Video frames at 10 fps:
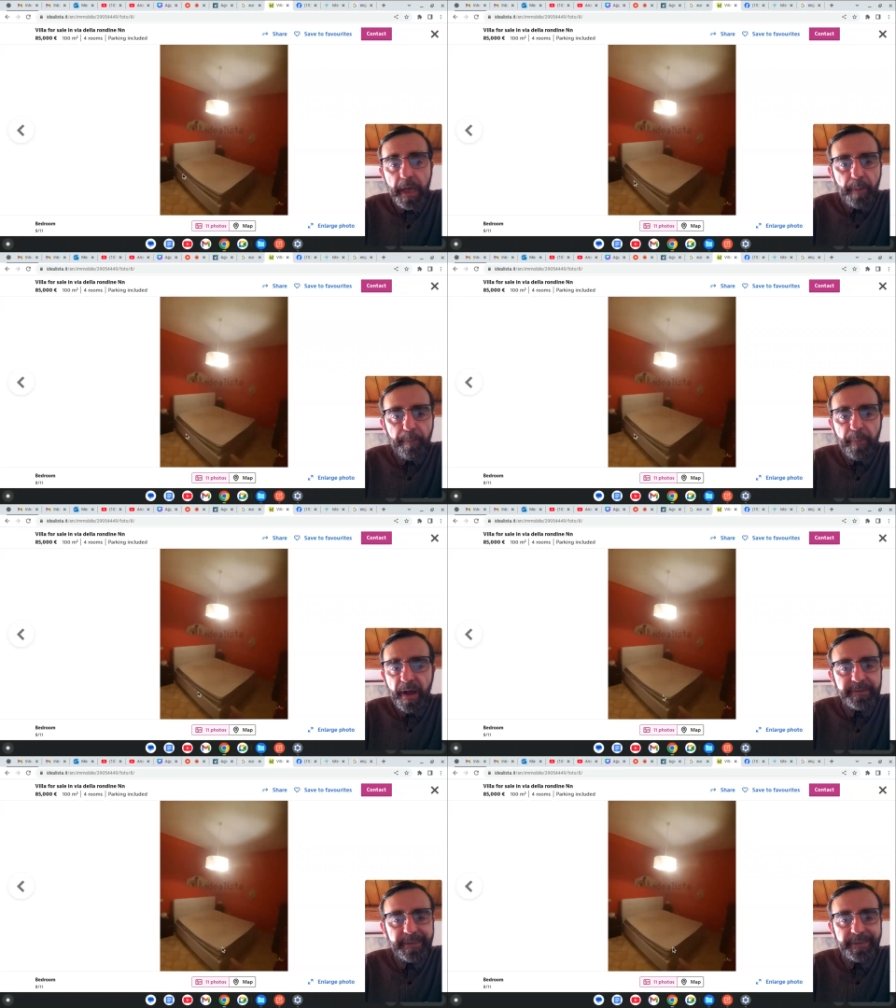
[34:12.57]

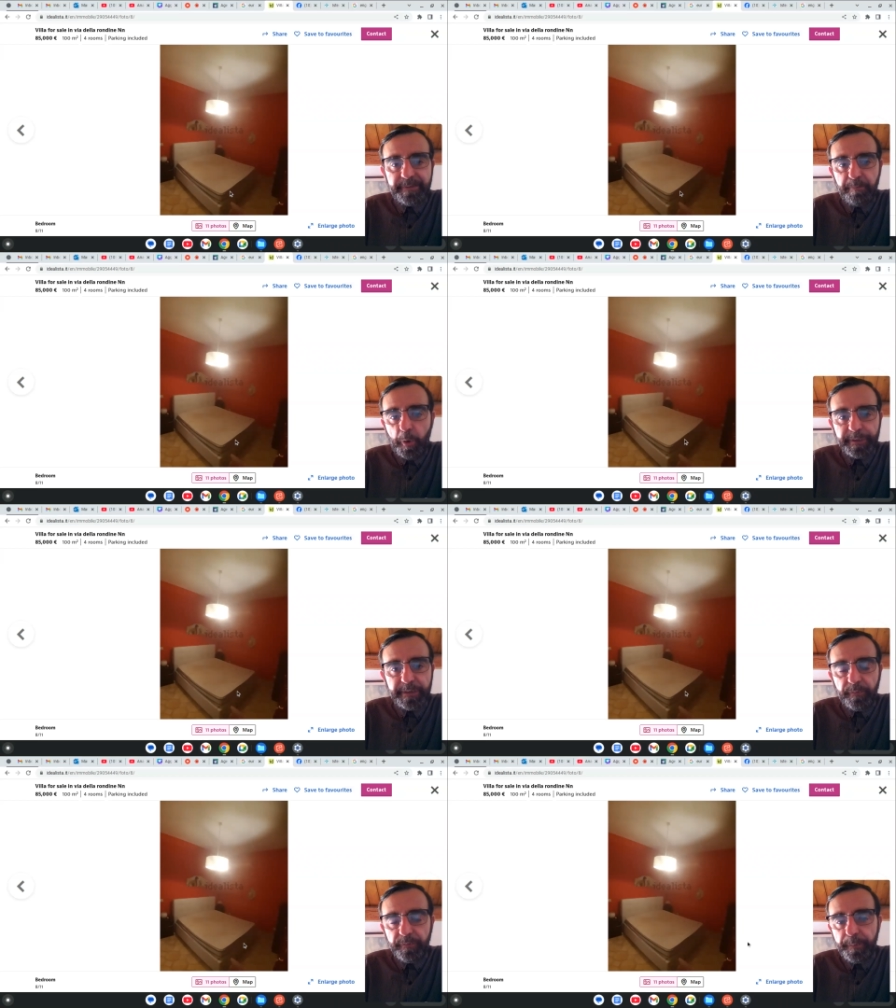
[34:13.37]
Apart that most
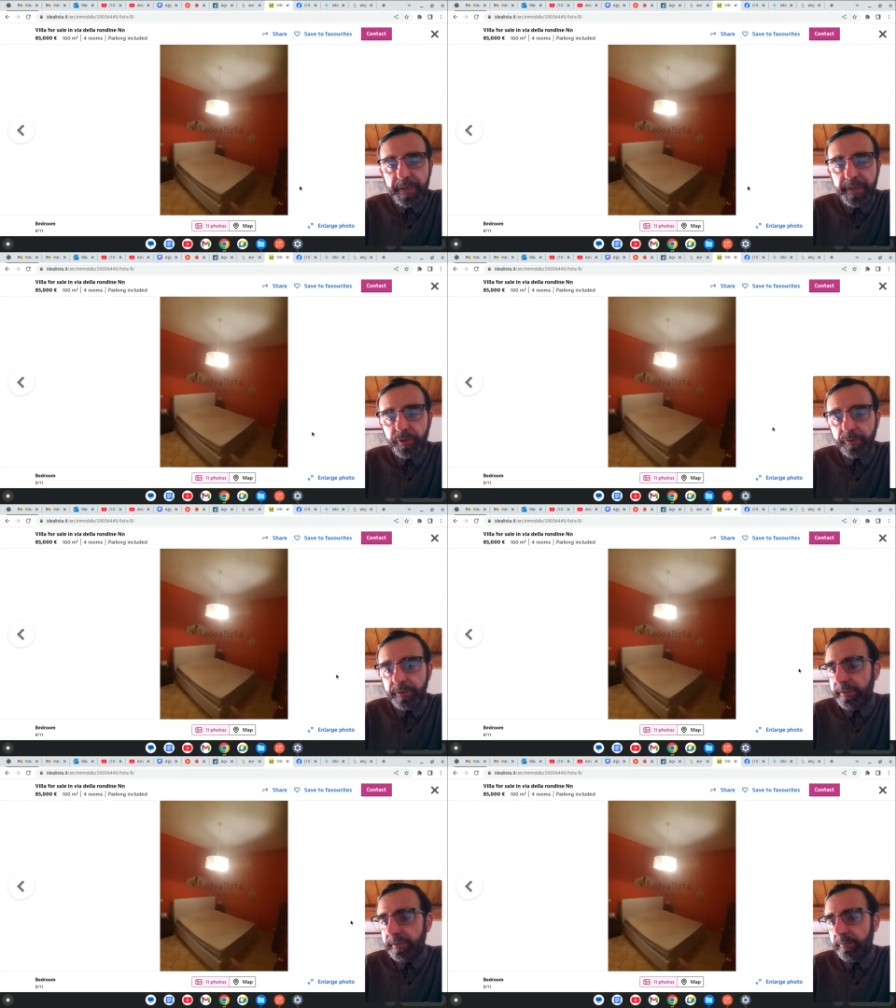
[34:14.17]
of the
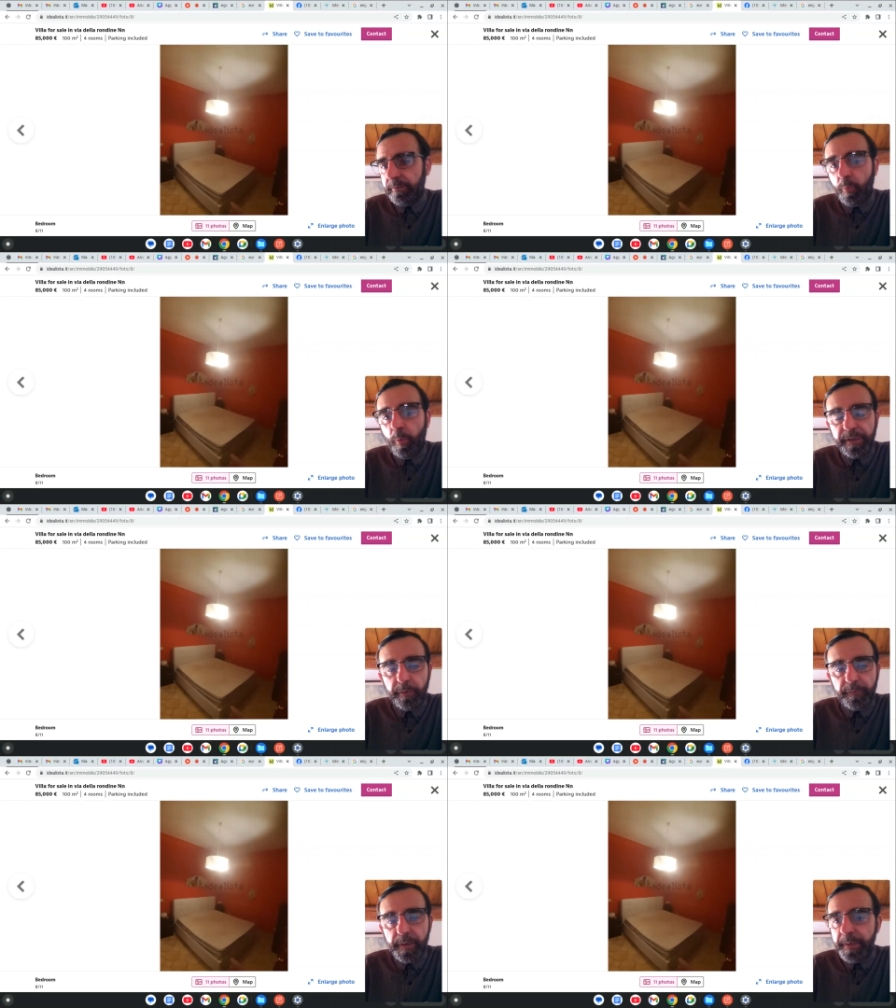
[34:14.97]
pictures, the quality
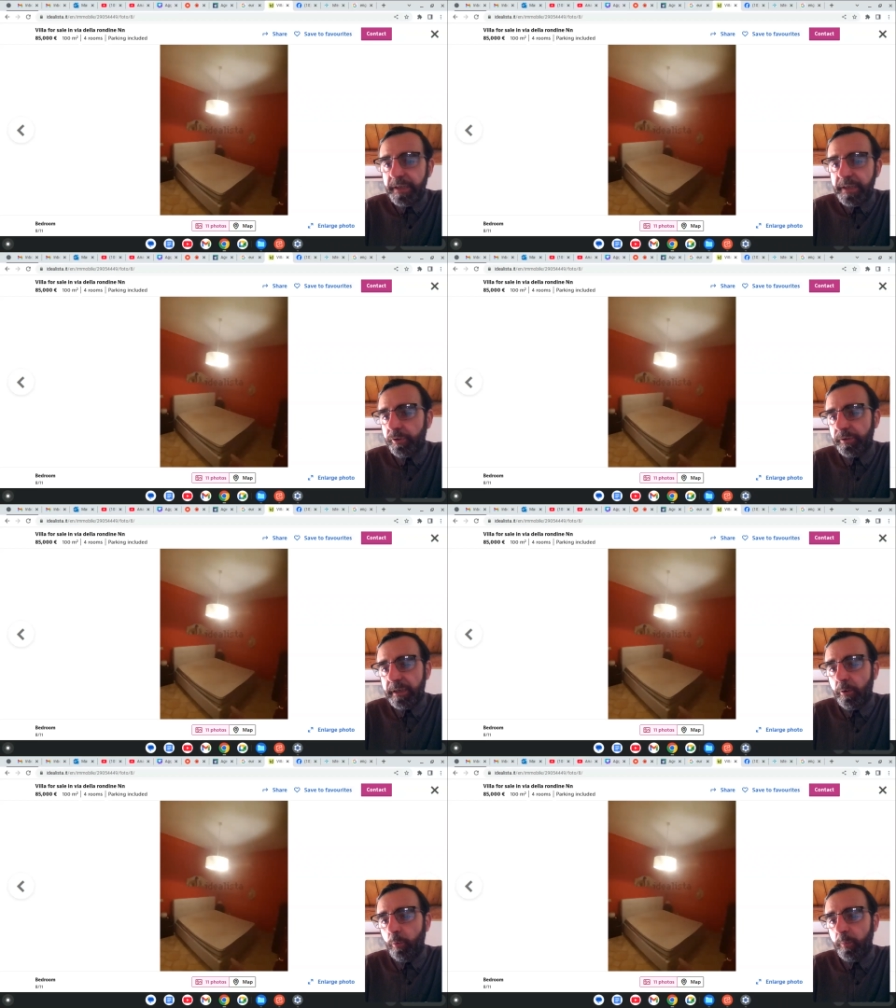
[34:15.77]
of the pictures
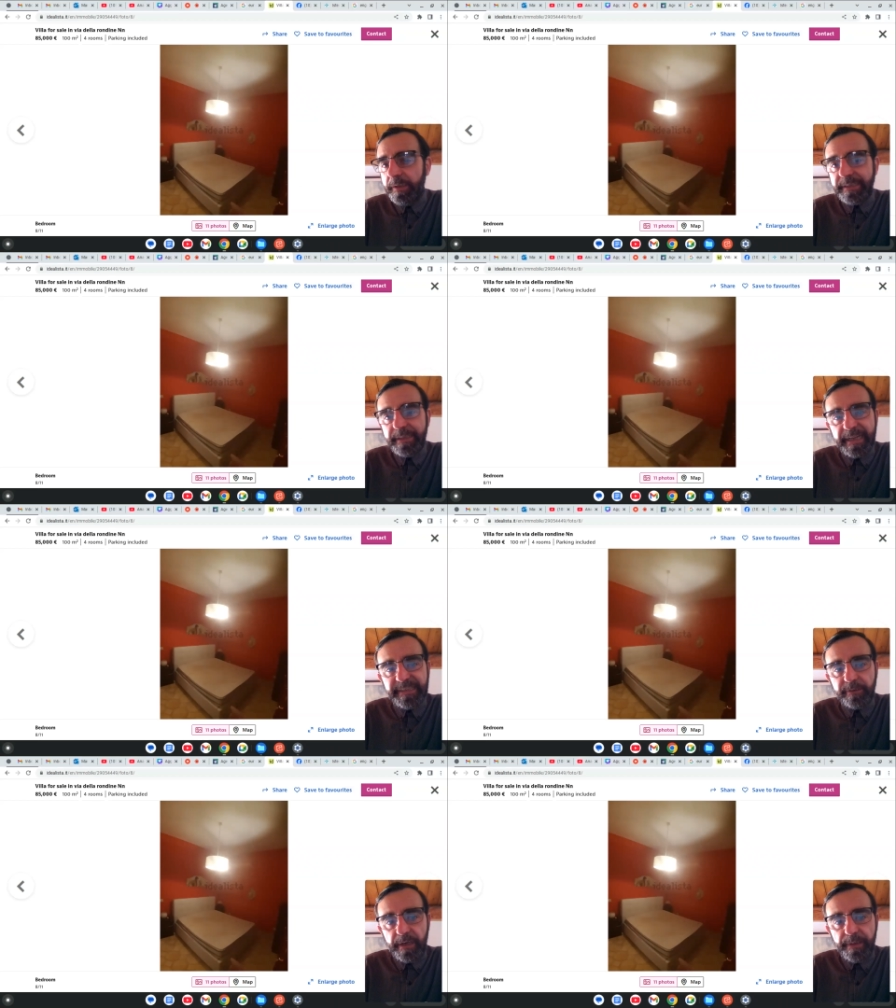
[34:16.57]
are always
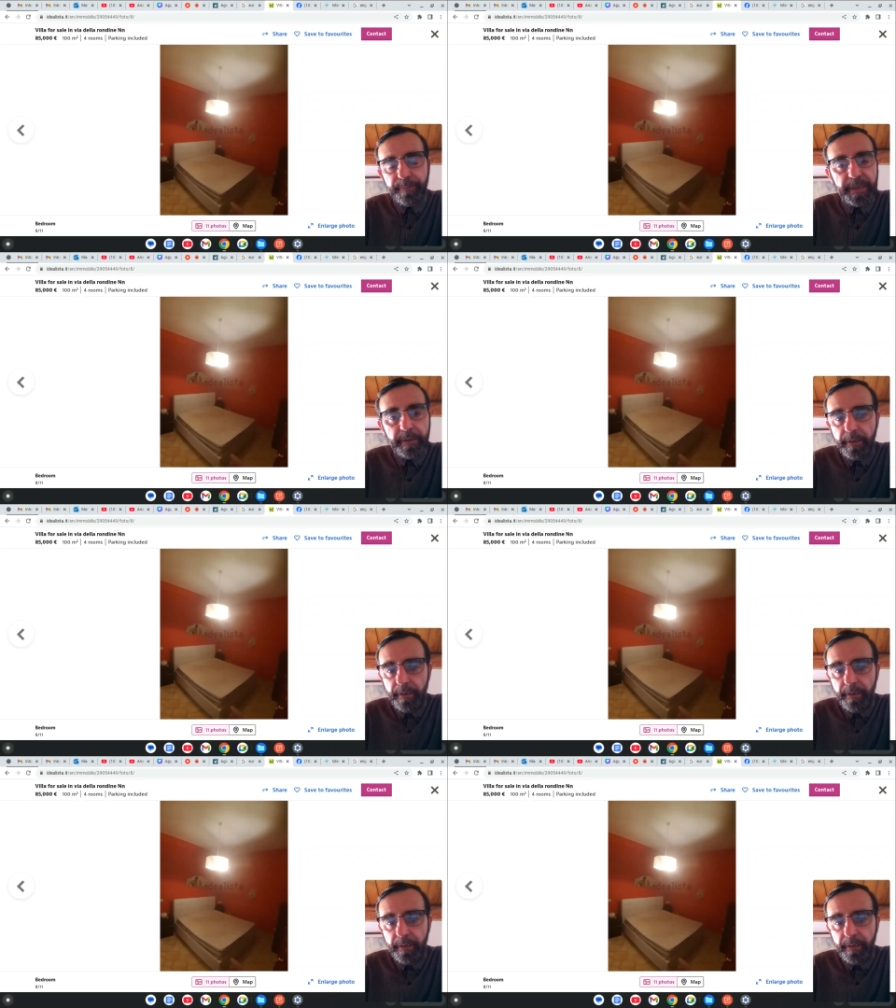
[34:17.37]
extremely